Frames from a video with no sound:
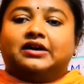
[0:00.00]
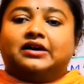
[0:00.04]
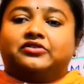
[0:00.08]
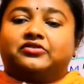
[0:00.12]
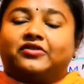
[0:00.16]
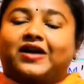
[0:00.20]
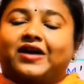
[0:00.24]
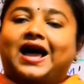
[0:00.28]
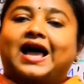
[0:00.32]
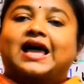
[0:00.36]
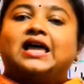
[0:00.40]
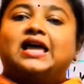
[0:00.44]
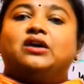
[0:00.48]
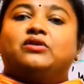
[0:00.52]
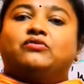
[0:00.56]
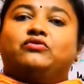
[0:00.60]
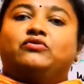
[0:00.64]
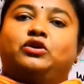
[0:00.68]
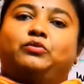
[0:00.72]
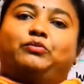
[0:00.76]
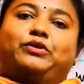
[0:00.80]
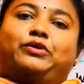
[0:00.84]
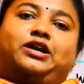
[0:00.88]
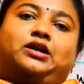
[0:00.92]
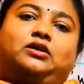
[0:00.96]
drive
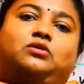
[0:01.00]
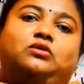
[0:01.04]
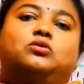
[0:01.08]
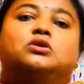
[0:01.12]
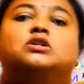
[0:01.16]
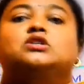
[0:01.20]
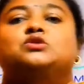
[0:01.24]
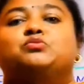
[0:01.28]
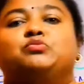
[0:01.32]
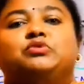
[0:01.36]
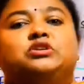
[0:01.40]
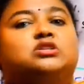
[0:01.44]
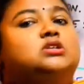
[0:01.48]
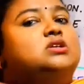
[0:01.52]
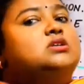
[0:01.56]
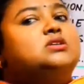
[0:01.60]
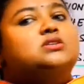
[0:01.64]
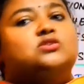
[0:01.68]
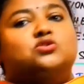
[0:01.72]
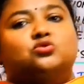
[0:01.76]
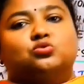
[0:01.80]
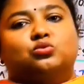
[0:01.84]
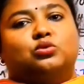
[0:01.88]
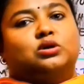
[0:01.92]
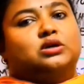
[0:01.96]
a particular
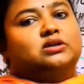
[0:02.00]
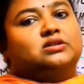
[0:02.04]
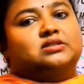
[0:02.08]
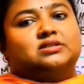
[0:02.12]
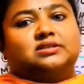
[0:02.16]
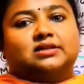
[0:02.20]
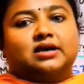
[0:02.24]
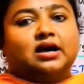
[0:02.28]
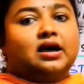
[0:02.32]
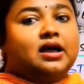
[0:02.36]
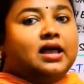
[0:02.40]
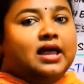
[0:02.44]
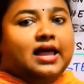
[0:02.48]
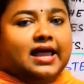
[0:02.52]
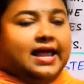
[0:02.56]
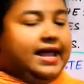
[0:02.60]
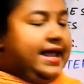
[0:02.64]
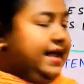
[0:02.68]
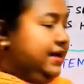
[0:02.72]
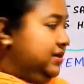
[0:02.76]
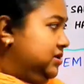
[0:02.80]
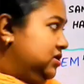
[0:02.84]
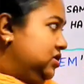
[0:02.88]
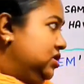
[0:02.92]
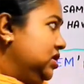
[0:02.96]
species towards the
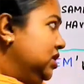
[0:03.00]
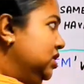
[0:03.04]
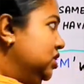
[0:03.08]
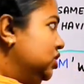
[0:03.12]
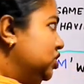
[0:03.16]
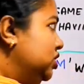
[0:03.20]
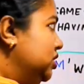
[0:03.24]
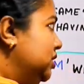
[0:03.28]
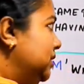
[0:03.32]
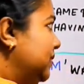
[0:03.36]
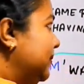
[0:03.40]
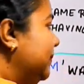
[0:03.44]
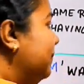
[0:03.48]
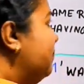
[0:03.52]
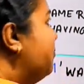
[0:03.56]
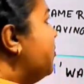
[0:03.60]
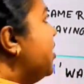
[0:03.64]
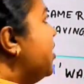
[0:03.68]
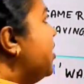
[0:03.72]
extinction.